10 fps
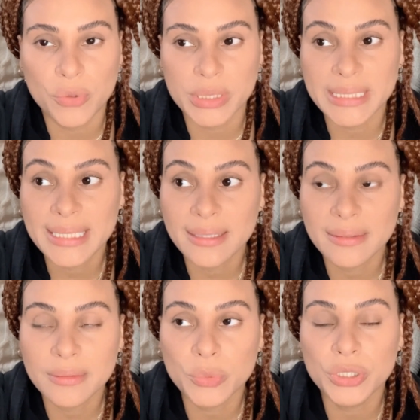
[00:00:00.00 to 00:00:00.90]

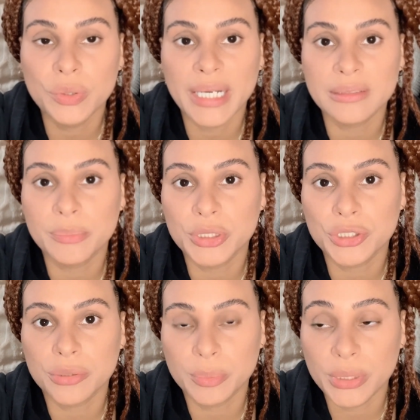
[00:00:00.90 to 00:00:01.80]
14th when you had to put
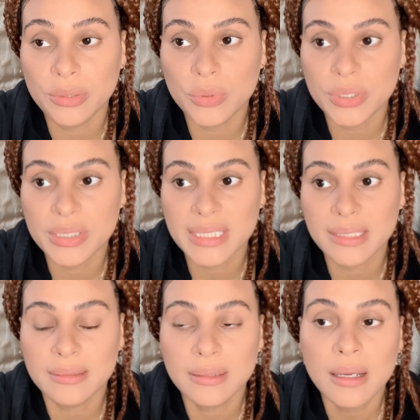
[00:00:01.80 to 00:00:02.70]
your pre-orders
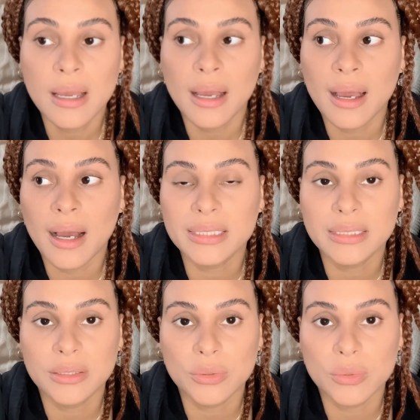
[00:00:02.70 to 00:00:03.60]
in. I
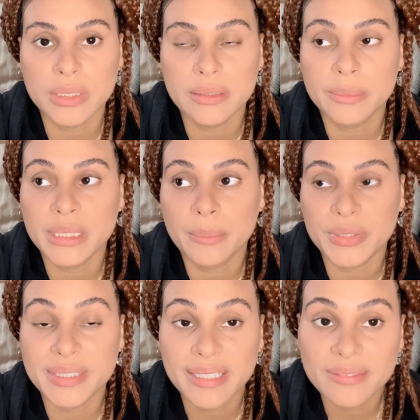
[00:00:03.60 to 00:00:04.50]
did it on September
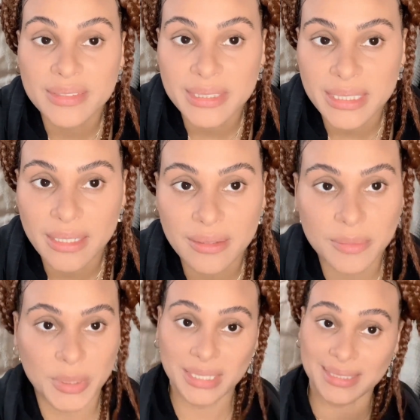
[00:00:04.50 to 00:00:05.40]
17th
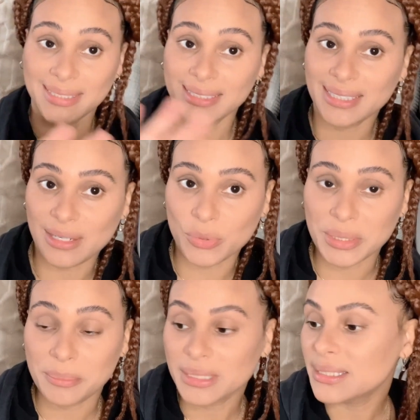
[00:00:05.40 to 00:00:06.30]
because I did not want to
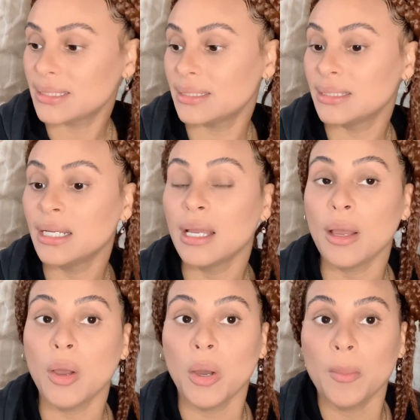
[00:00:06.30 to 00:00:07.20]
miss it.
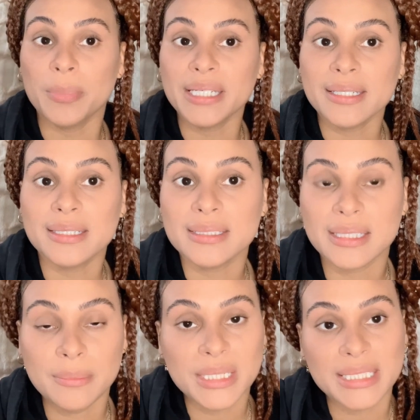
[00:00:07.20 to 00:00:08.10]
Because
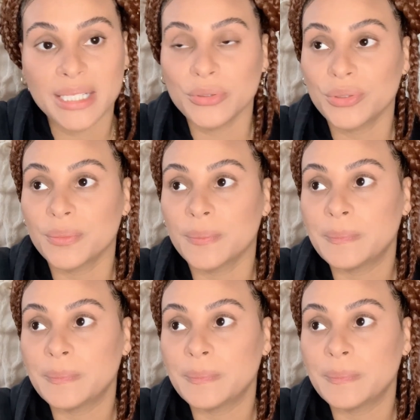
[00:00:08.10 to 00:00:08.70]
let me tell you,